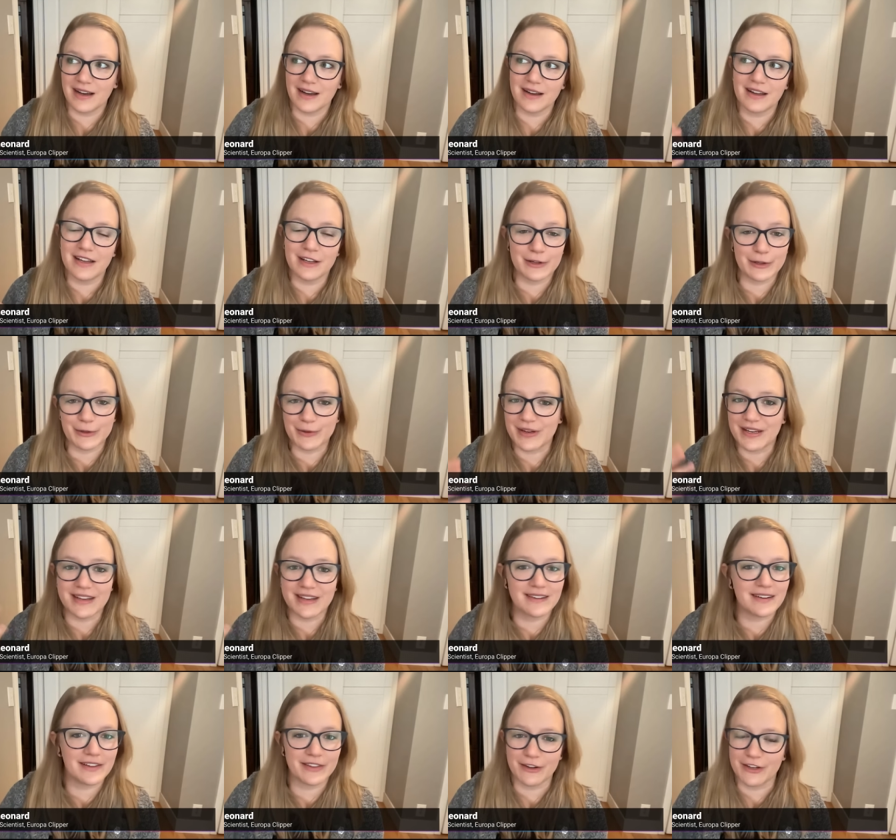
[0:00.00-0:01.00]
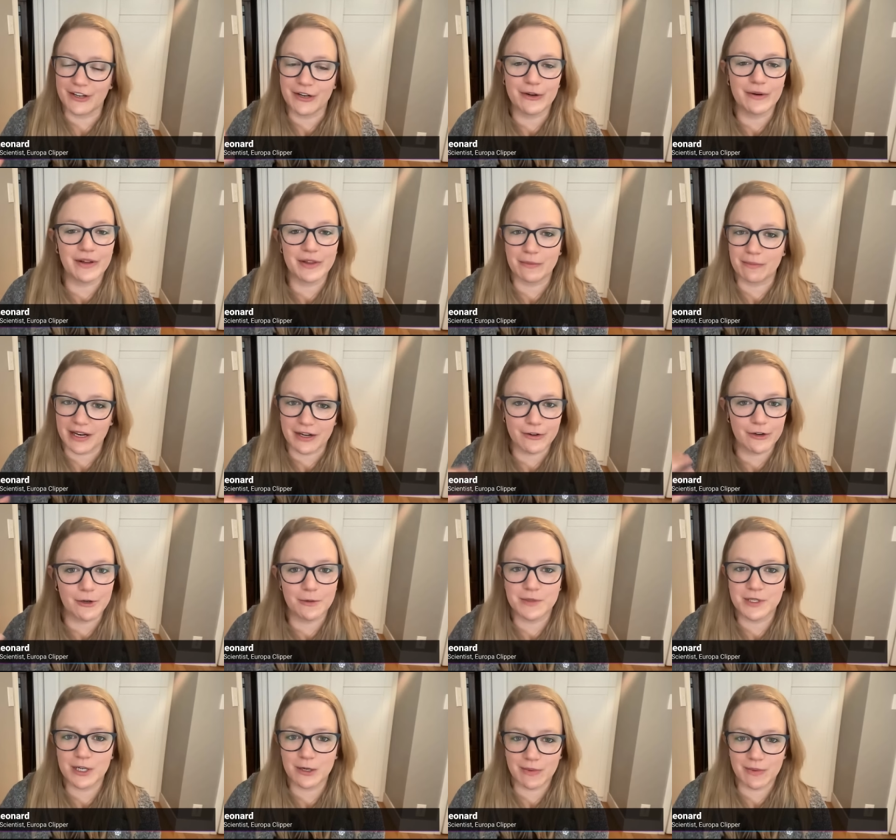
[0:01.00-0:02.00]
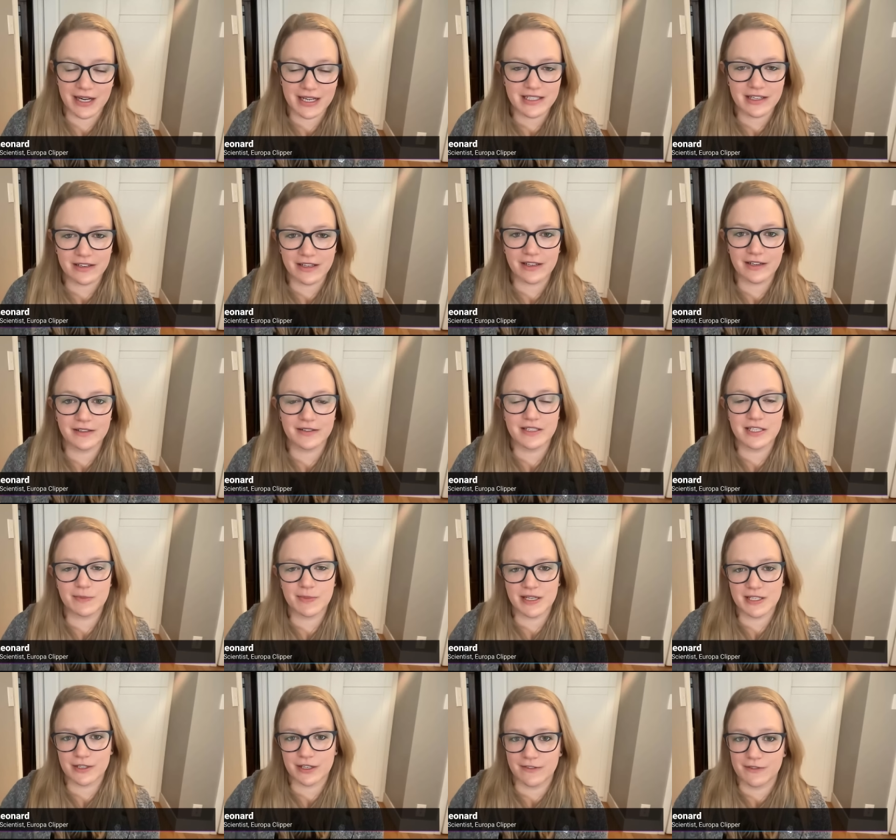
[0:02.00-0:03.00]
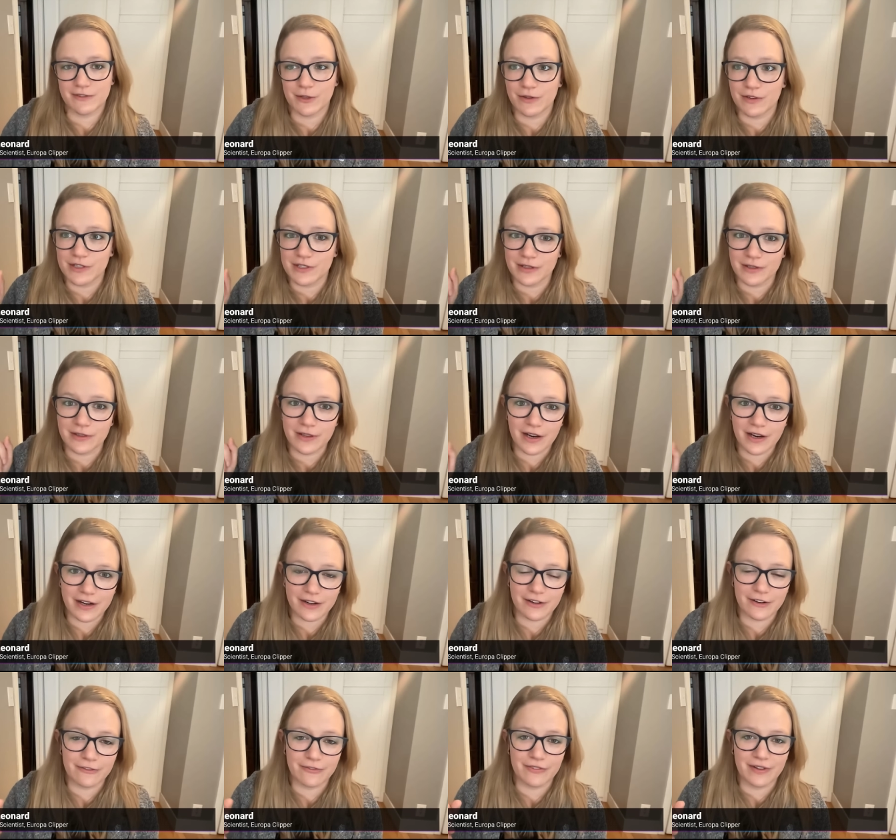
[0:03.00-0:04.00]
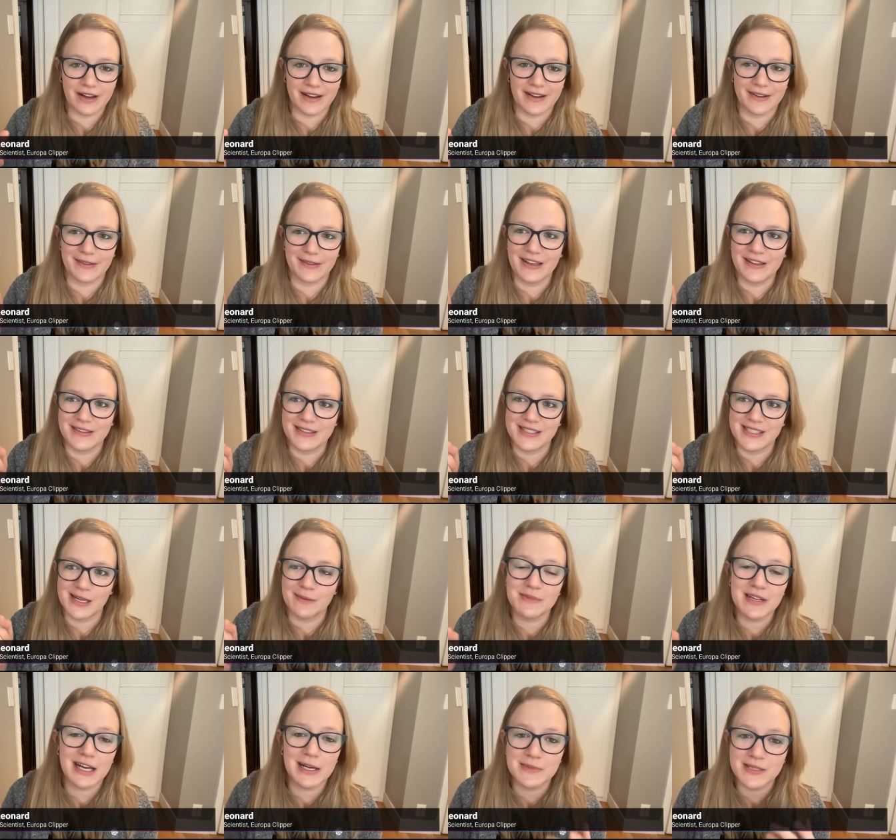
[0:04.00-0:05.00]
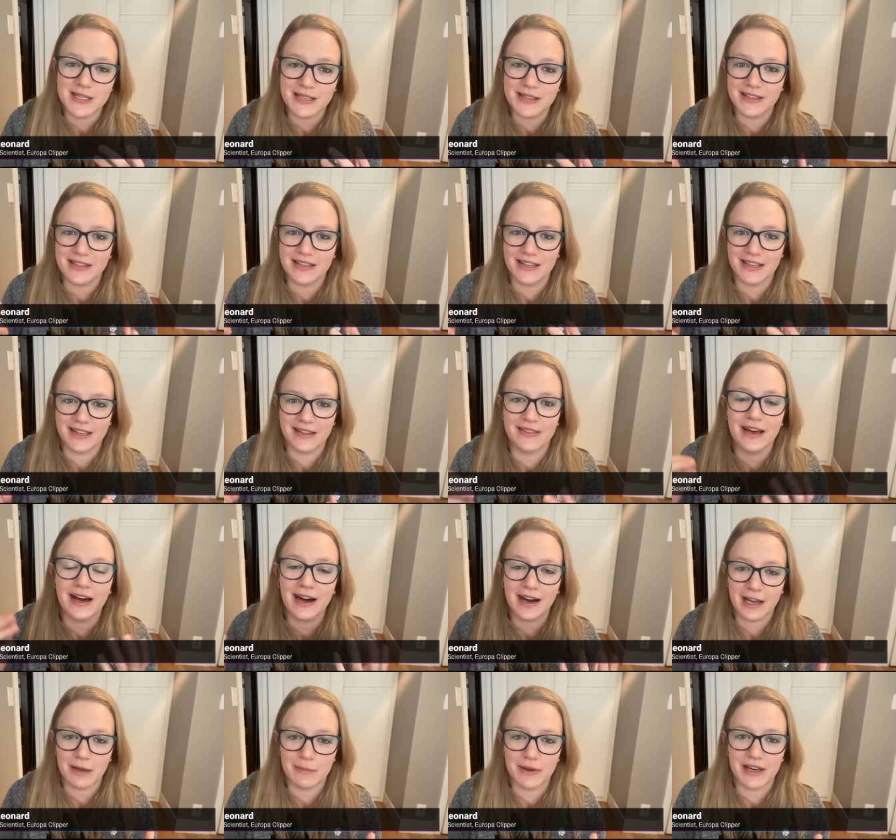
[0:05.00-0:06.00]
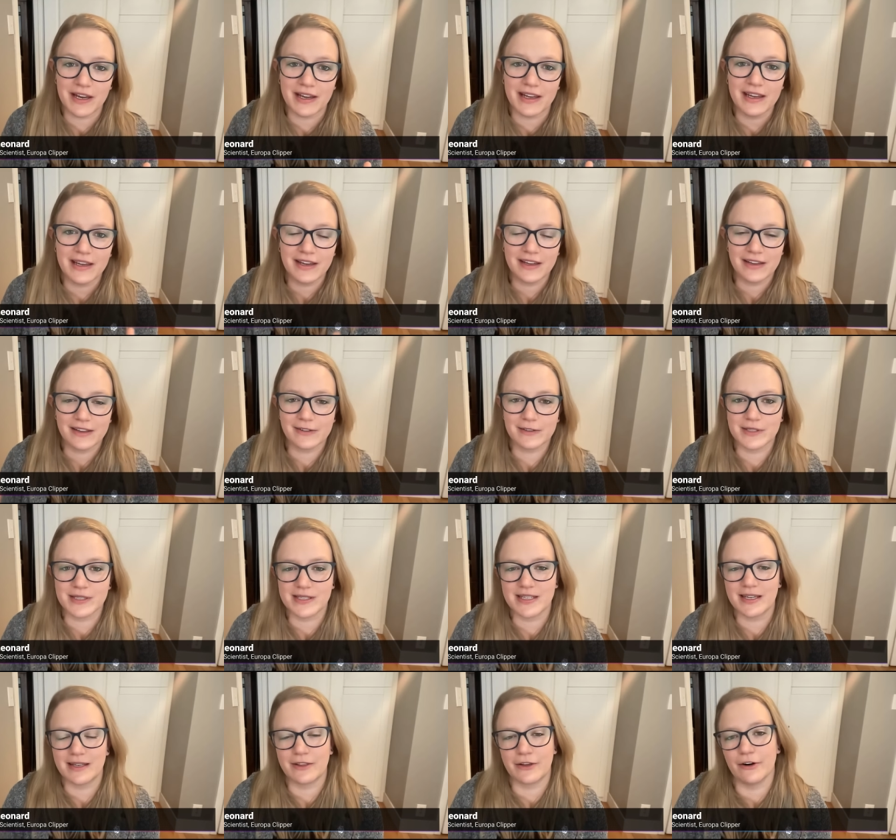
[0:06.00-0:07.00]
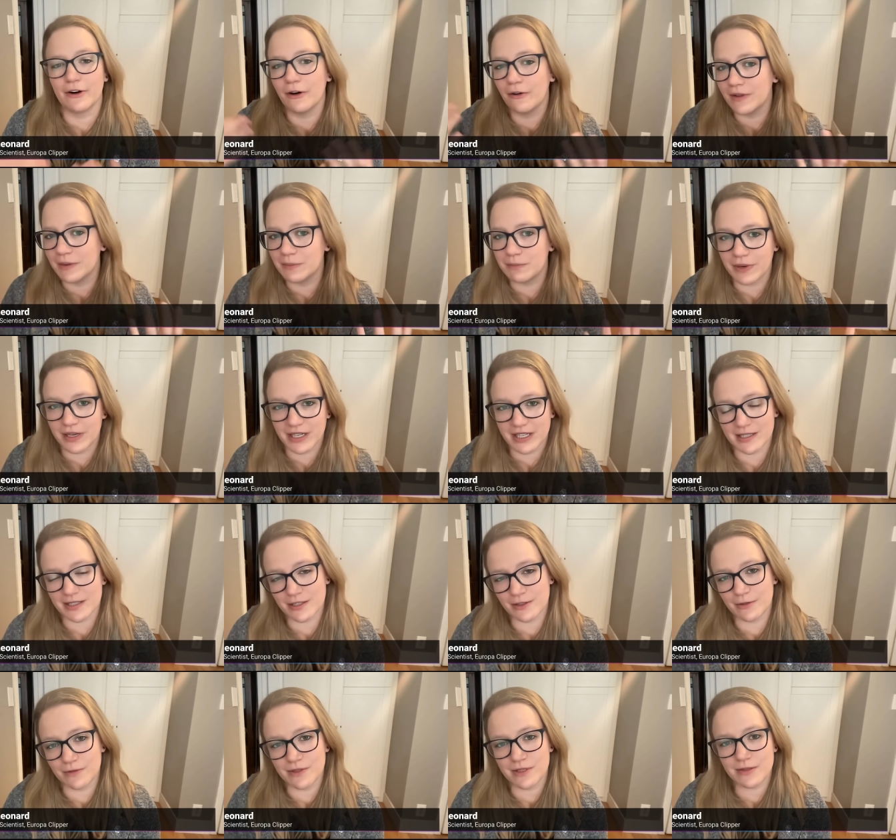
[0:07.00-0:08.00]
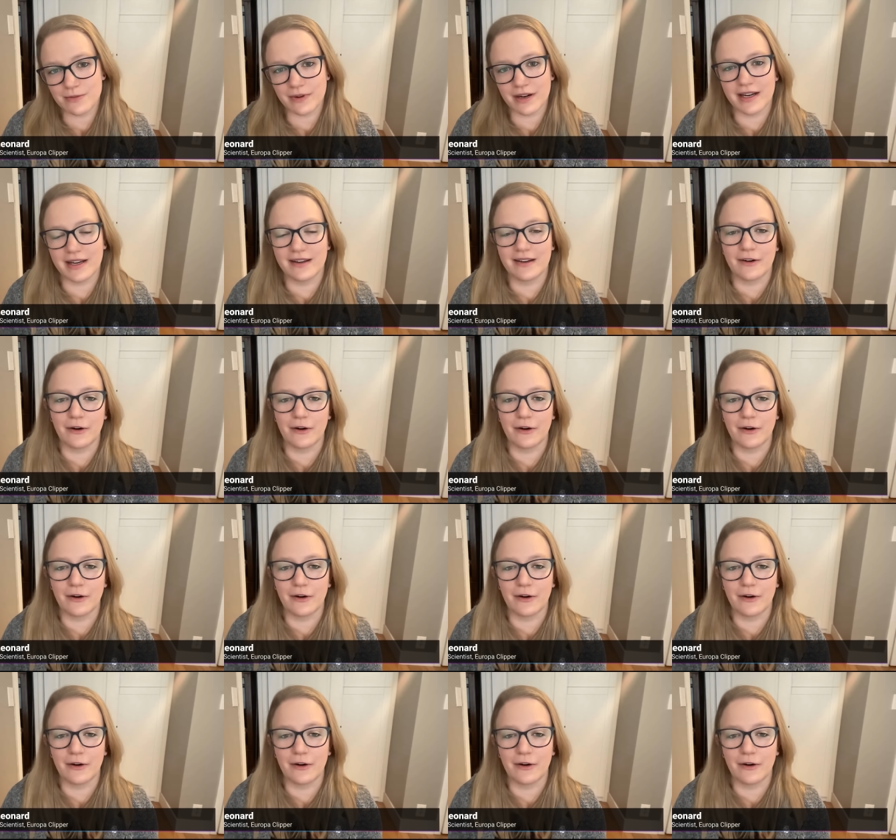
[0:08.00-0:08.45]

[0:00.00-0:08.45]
including other, other microbes or bacteria on the spacecraft. So there's a lot of, sometimes in the high bay, you'll see they're all in bunny suits, right?